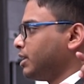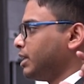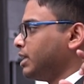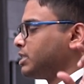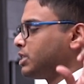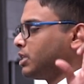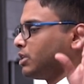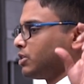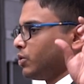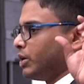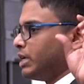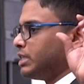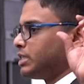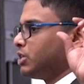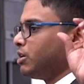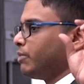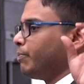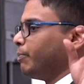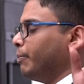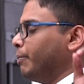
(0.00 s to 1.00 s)
So
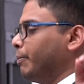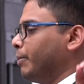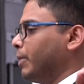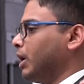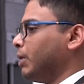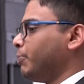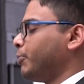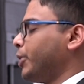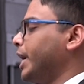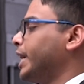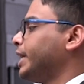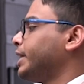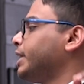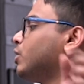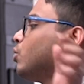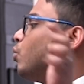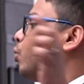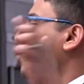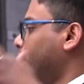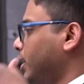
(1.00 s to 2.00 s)
instead of
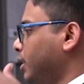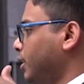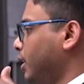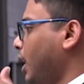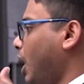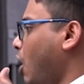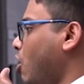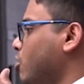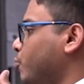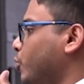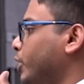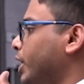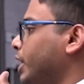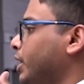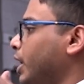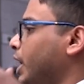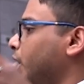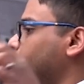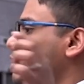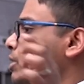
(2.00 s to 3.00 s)
predicting one output
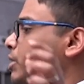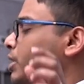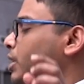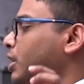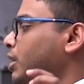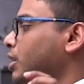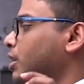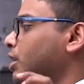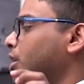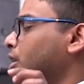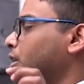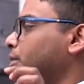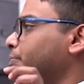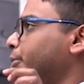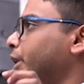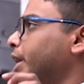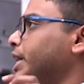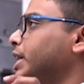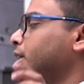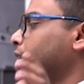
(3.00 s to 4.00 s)
data, it will
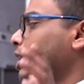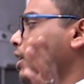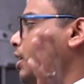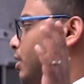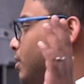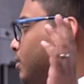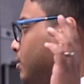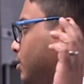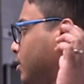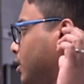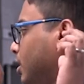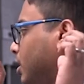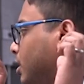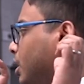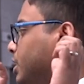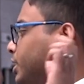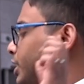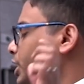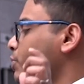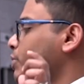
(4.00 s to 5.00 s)
predict a
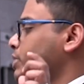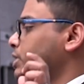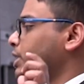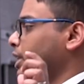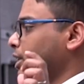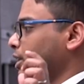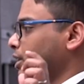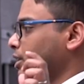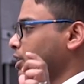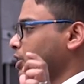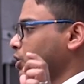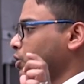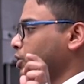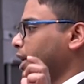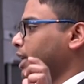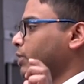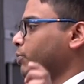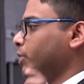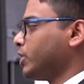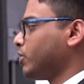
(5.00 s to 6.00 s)
continuous data. So
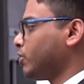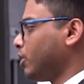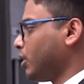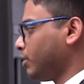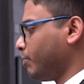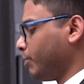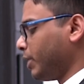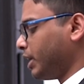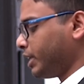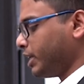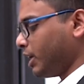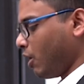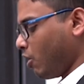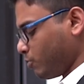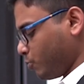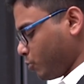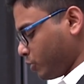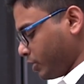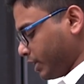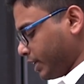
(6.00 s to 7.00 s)
that's why we call
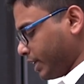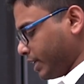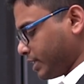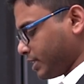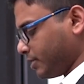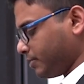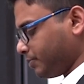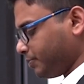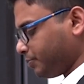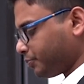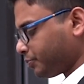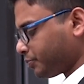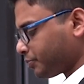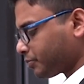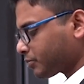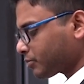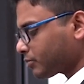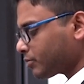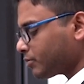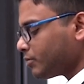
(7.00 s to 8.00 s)
multi-output regression.
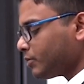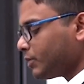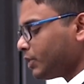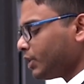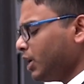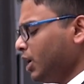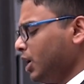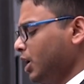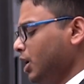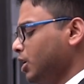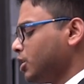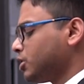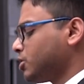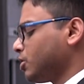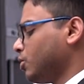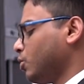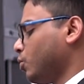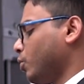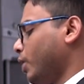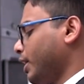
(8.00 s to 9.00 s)

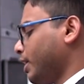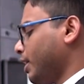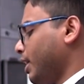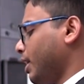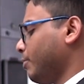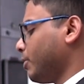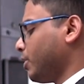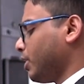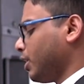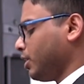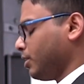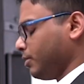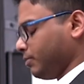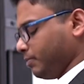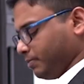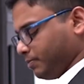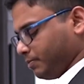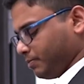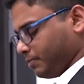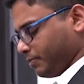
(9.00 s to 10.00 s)
So what I'm going to
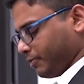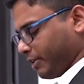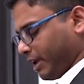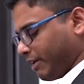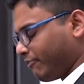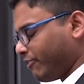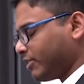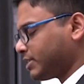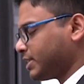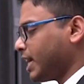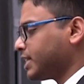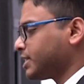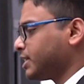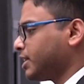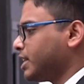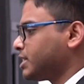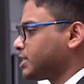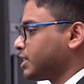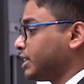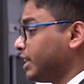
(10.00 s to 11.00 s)
emphasize
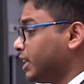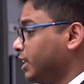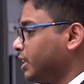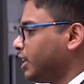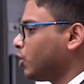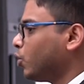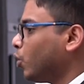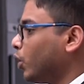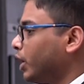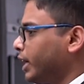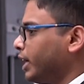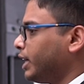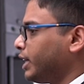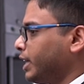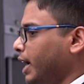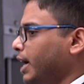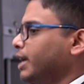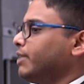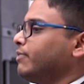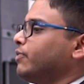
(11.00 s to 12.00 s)
here is really a golden
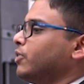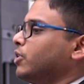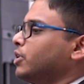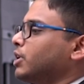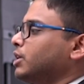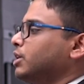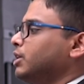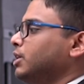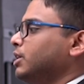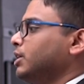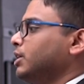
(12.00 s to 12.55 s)
time for